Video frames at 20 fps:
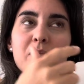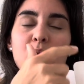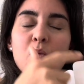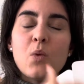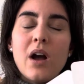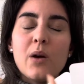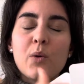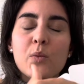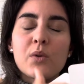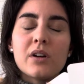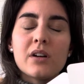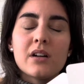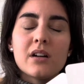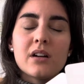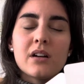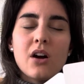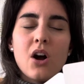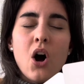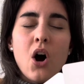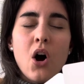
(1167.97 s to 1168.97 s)
why
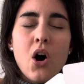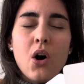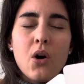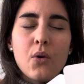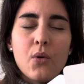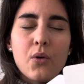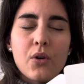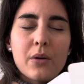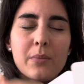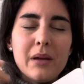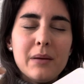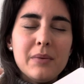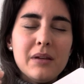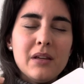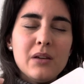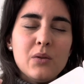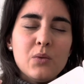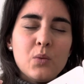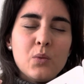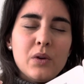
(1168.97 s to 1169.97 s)
we're all, or
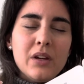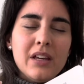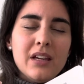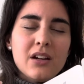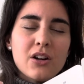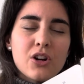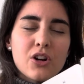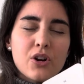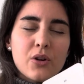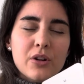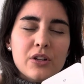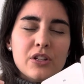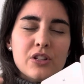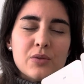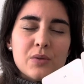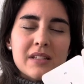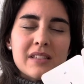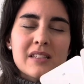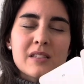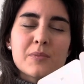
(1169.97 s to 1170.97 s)
maybe we are going
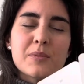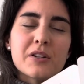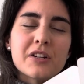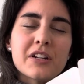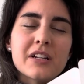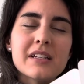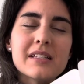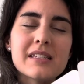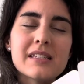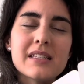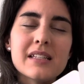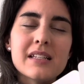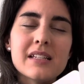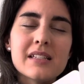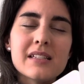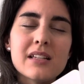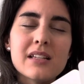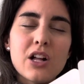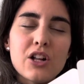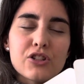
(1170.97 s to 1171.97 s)
to experience
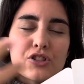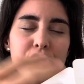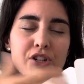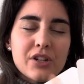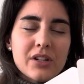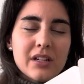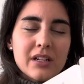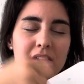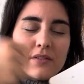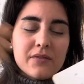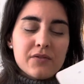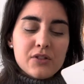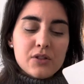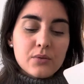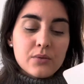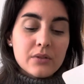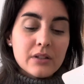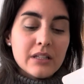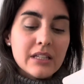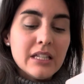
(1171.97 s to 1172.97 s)
this alternative to
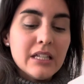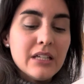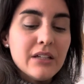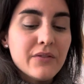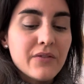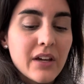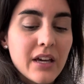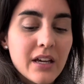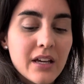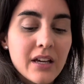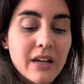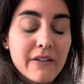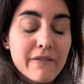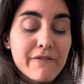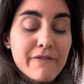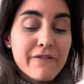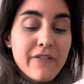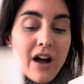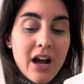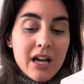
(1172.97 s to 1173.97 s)
leaving
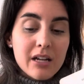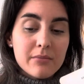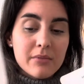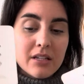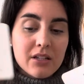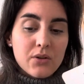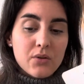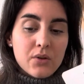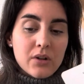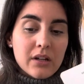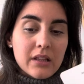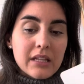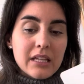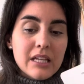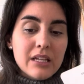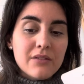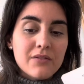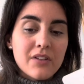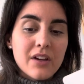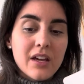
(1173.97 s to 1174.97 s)
confinement, or
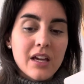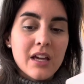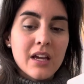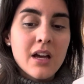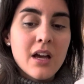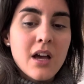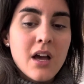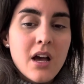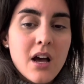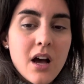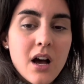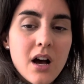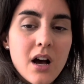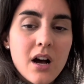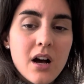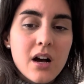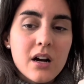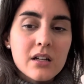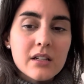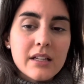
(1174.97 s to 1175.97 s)
leaving
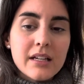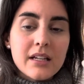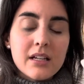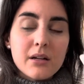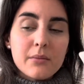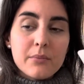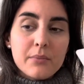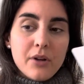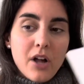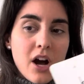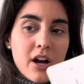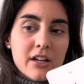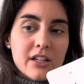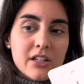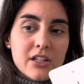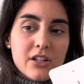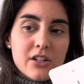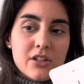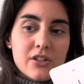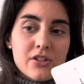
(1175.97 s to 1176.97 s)
like a
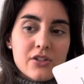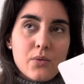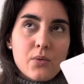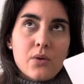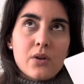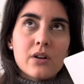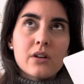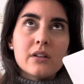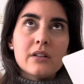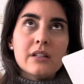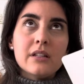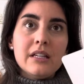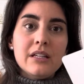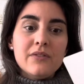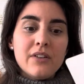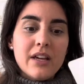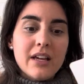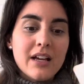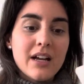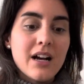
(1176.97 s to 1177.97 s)
blockage, or
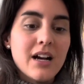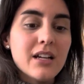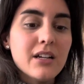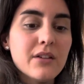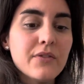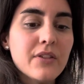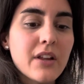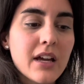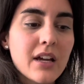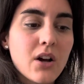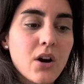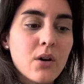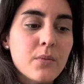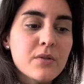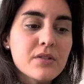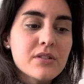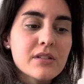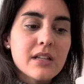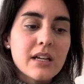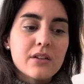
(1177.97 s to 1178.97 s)
leaving kind of like
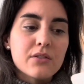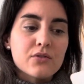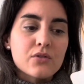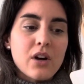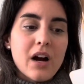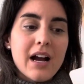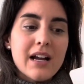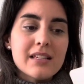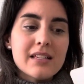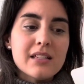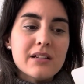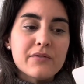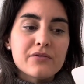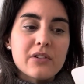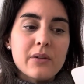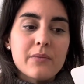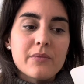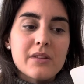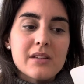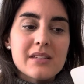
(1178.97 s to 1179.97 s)
almost like rising
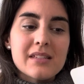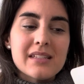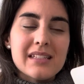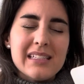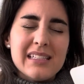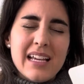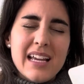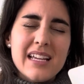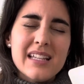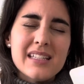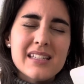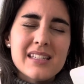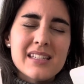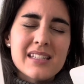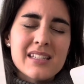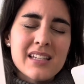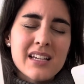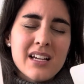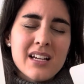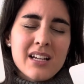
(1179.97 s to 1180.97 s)
from this
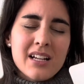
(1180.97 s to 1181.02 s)
dense